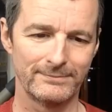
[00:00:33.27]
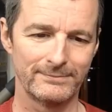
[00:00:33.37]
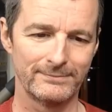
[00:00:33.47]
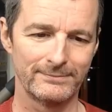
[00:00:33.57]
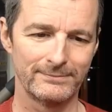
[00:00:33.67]

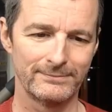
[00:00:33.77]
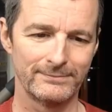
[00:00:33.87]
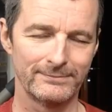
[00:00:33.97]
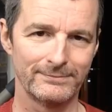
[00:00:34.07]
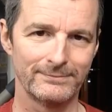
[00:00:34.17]

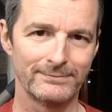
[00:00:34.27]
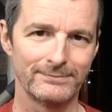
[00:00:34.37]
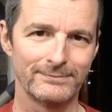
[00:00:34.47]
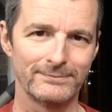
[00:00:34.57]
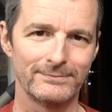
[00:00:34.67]

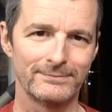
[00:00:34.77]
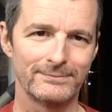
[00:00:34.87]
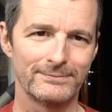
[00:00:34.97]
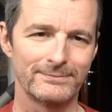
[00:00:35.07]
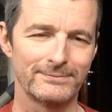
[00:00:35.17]

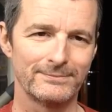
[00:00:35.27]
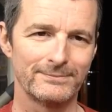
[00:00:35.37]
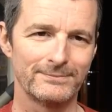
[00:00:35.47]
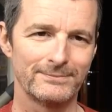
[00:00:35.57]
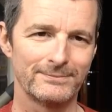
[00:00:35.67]

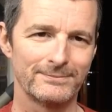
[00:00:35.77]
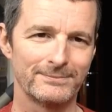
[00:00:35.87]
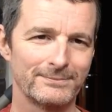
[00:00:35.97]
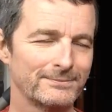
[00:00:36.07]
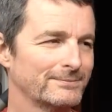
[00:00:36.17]

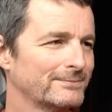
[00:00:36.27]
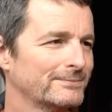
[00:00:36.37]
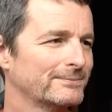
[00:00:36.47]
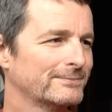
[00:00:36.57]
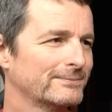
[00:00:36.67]

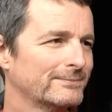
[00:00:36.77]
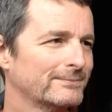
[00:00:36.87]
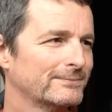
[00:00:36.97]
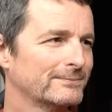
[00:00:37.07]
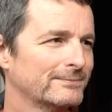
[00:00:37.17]

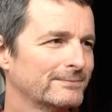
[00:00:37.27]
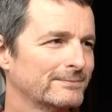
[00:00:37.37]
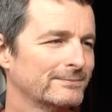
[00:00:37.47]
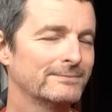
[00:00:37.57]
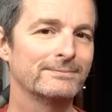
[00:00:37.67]

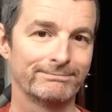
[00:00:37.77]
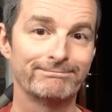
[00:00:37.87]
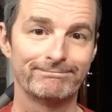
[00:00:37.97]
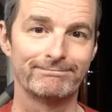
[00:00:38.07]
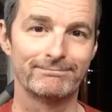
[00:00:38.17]

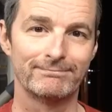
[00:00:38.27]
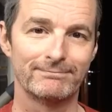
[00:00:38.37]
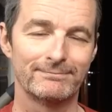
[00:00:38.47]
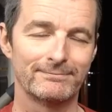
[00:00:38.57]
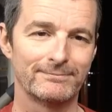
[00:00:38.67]

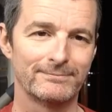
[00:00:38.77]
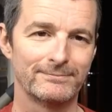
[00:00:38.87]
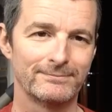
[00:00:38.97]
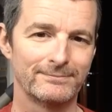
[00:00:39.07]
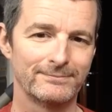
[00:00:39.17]

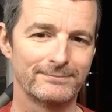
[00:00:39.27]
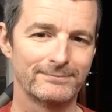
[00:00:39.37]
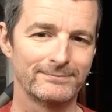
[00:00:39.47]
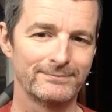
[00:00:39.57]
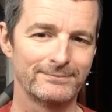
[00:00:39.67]

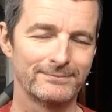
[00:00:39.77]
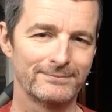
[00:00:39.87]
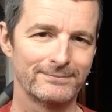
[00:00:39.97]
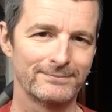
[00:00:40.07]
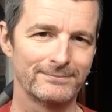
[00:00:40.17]

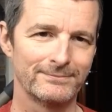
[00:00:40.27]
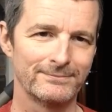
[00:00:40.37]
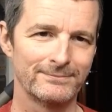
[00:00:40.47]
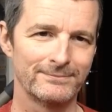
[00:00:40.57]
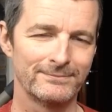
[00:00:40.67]

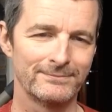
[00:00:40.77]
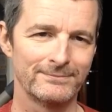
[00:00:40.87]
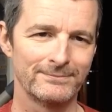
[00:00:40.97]
(silent)